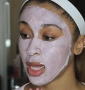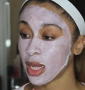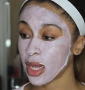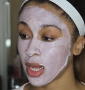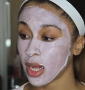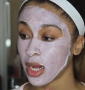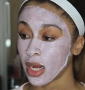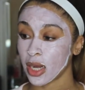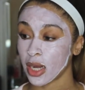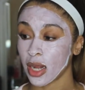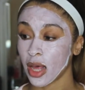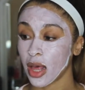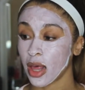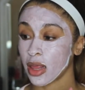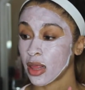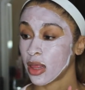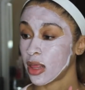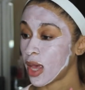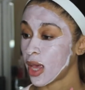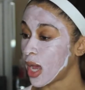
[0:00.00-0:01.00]
and
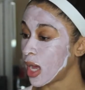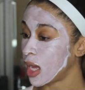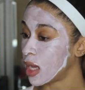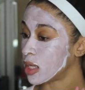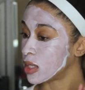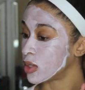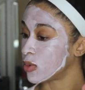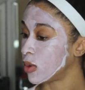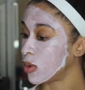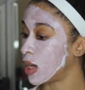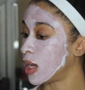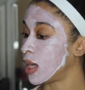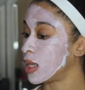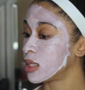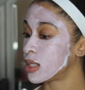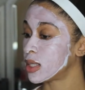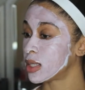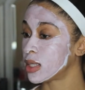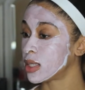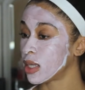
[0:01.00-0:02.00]
that is
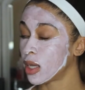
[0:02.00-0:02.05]
what